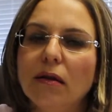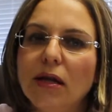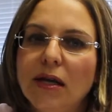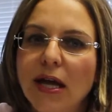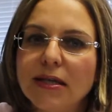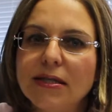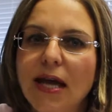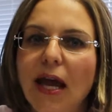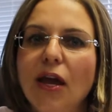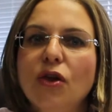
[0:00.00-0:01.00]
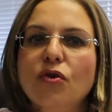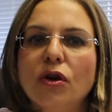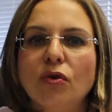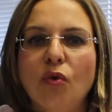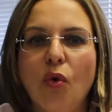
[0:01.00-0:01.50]
The next day, you
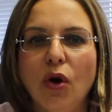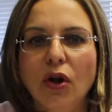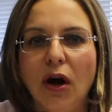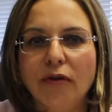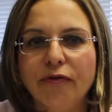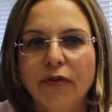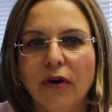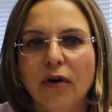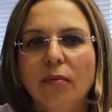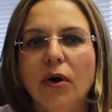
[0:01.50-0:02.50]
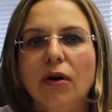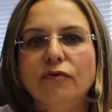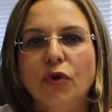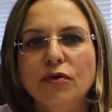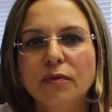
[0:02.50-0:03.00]
can call our firm,
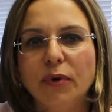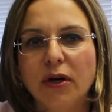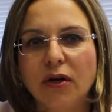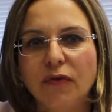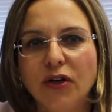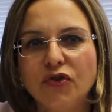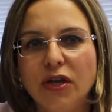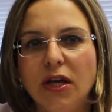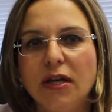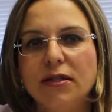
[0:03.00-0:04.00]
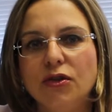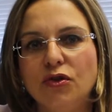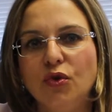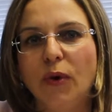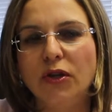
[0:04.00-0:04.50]
Rosenberg and Rodriguez, at
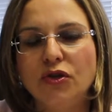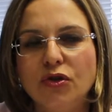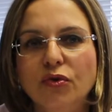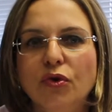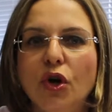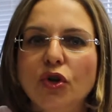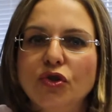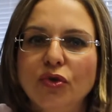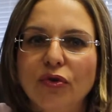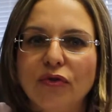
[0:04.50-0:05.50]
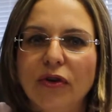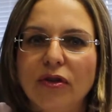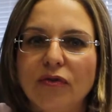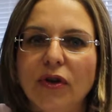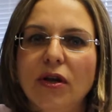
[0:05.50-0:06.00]

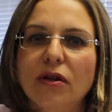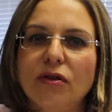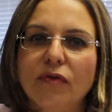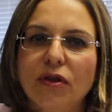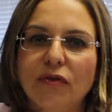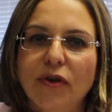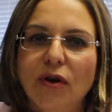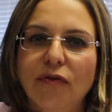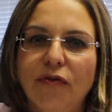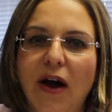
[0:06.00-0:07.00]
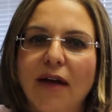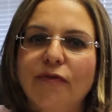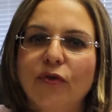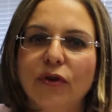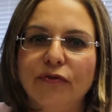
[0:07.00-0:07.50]
212-233-3305
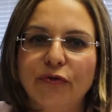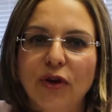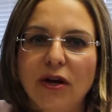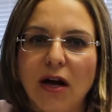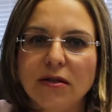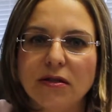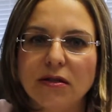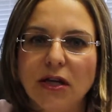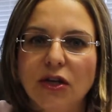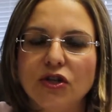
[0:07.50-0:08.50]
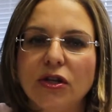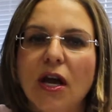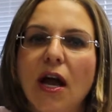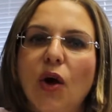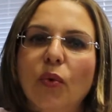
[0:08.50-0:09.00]
for a free consultation.
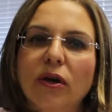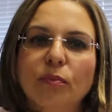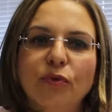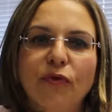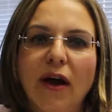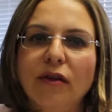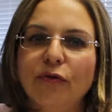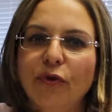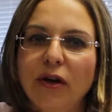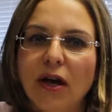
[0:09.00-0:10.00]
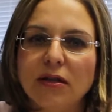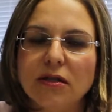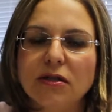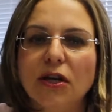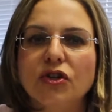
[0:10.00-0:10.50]
We can provide the free
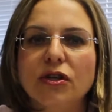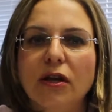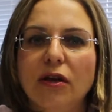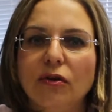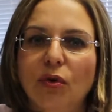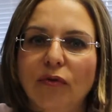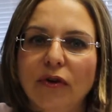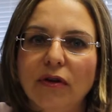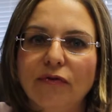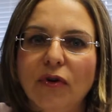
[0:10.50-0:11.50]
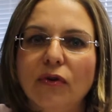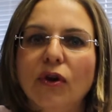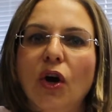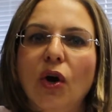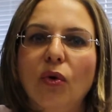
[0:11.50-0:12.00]
consultation either over the
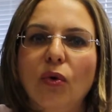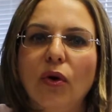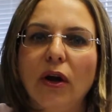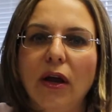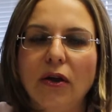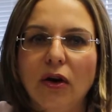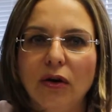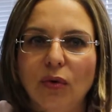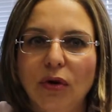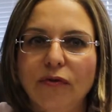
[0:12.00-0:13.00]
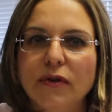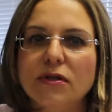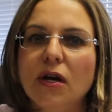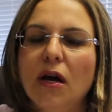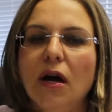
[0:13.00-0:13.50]
phone or in our
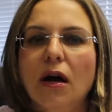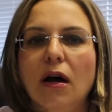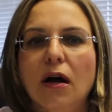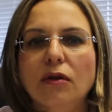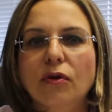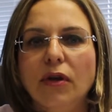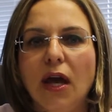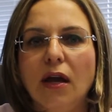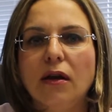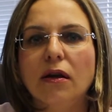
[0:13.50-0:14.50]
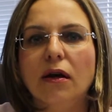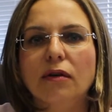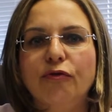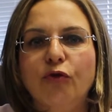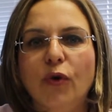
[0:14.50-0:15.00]
office located
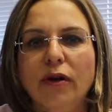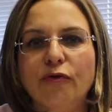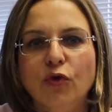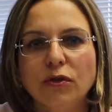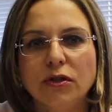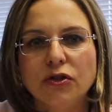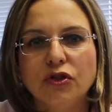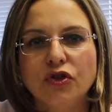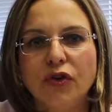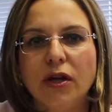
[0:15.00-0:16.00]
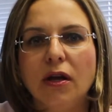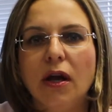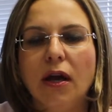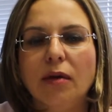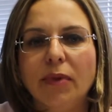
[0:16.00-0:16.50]
at 40 Fulton Street in